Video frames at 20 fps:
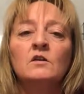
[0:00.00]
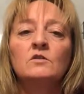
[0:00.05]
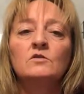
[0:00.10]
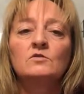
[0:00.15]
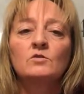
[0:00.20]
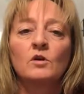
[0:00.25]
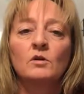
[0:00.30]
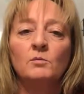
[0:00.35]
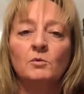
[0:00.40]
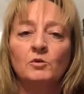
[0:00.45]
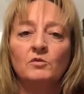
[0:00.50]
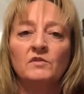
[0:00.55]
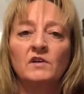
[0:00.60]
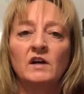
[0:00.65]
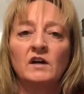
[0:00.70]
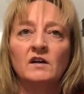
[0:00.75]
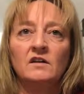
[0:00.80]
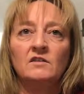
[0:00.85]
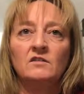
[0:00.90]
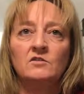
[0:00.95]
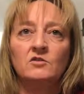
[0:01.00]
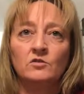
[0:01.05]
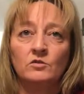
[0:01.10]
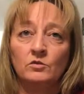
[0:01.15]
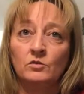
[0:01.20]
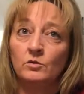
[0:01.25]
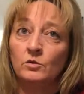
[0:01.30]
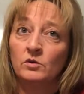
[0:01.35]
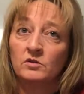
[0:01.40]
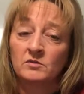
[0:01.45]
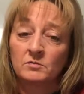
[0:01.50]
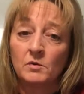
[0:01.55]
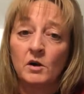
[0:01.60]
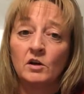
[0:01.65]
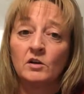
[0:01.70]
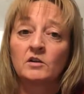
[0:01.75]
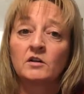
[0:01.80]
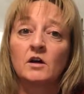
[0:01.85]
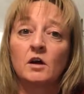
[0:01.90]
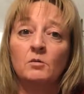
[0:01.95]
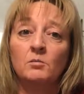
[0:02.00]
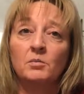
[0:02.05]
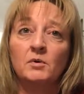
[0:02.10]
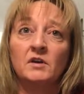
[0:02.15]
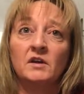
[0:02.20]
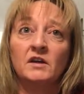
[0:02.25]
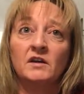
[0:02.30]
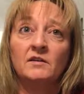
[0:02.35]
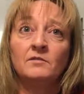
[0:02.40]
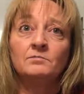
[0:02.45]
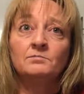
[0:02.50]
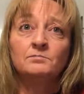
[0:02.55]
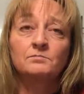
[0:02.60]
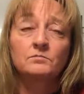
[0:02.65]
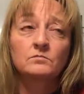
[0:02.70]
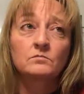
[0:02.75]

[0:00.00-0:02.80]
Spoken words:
So I moved on to a smaller company,